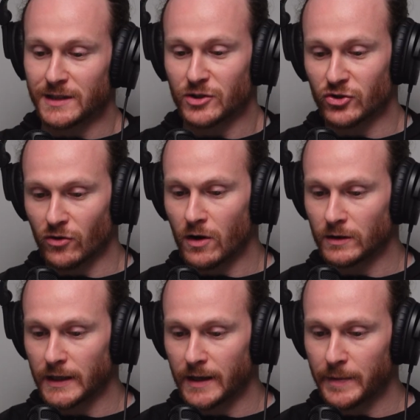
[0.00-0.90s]
as
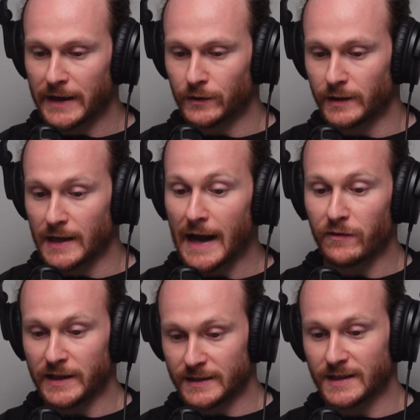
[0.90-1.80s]
strongly about the
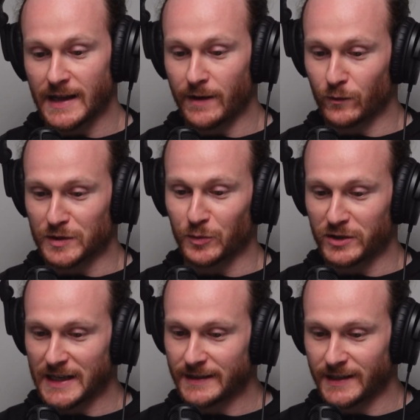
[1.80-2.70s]
evidence that was
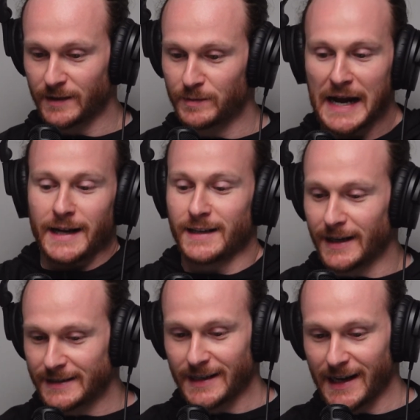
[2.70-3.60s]
presented back in
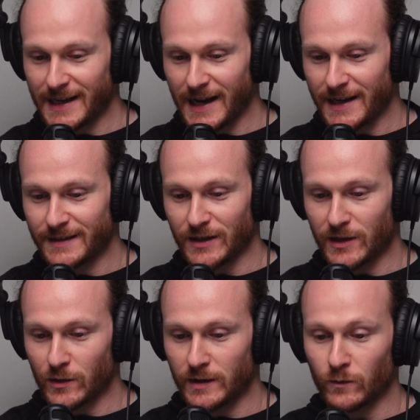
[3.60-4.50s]
1988,
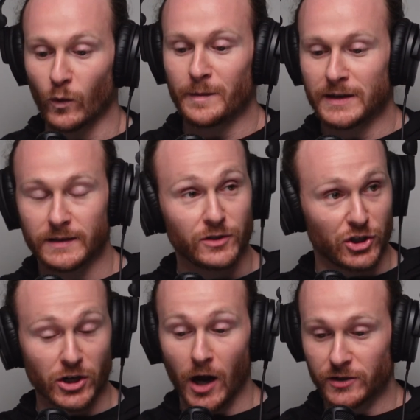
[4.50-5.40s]
that women
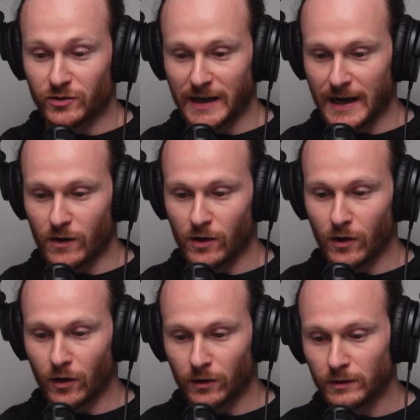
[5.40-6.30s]
should not drink
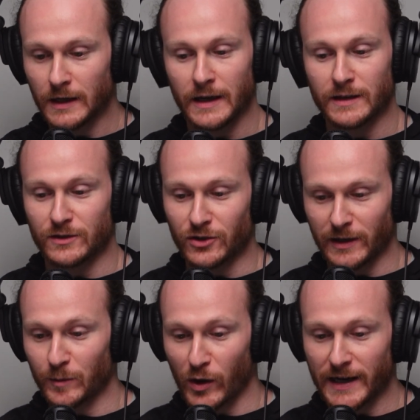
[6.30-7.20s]
alcohol
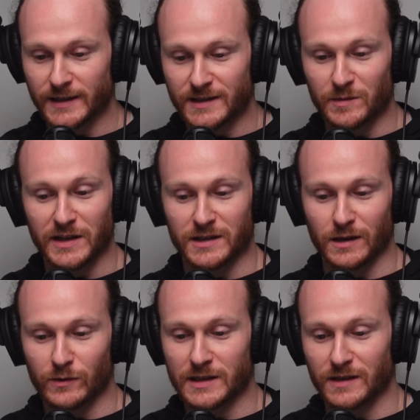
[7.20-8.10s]
during pregnancy because
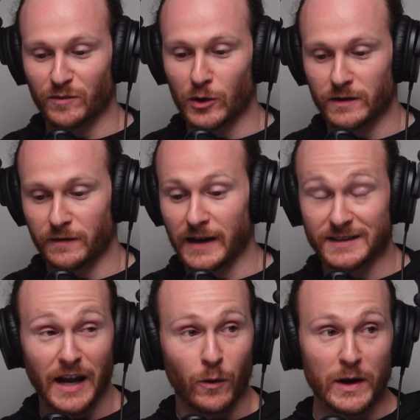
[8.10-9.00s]
of the risk of birth
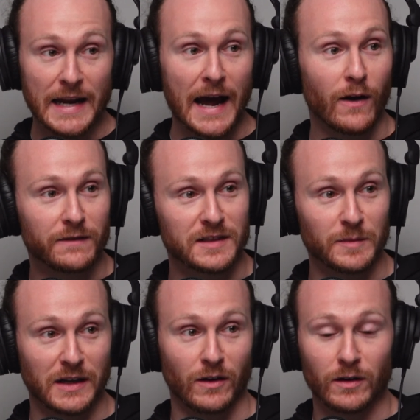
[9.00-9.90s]
defects. We now have
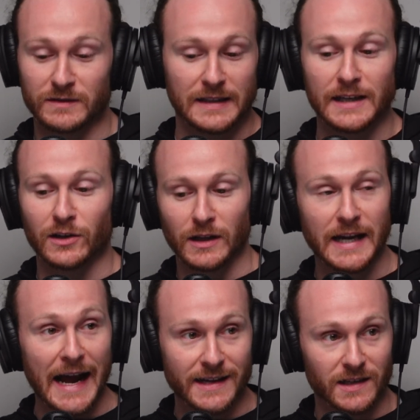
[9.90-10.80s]
something
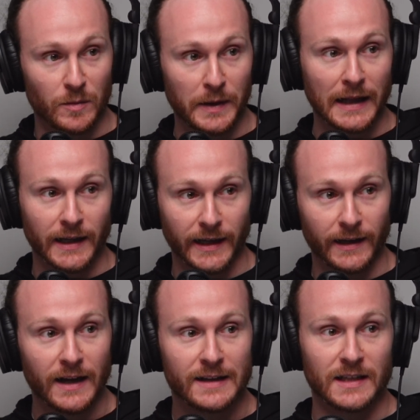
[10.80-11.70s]
nearly as
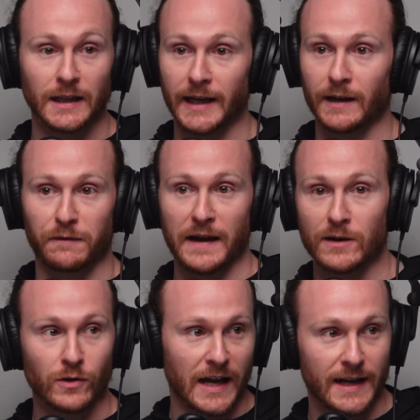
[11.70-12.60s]
compelling to link
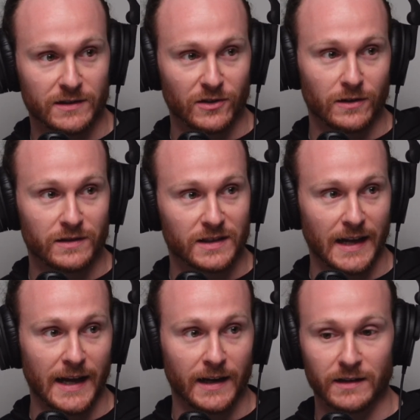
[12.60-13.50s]
fatal cancers
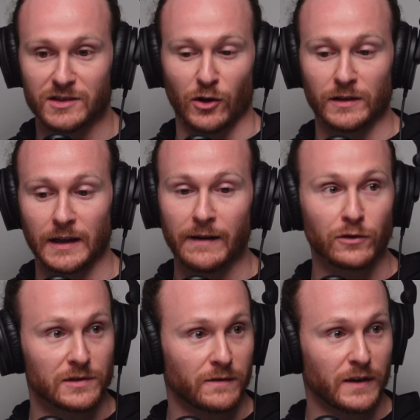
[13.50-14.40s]
and certain
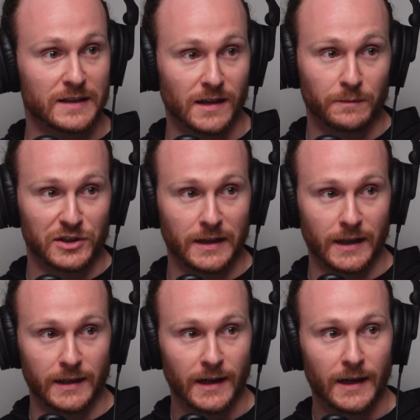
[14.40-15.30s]
levels of consumption, that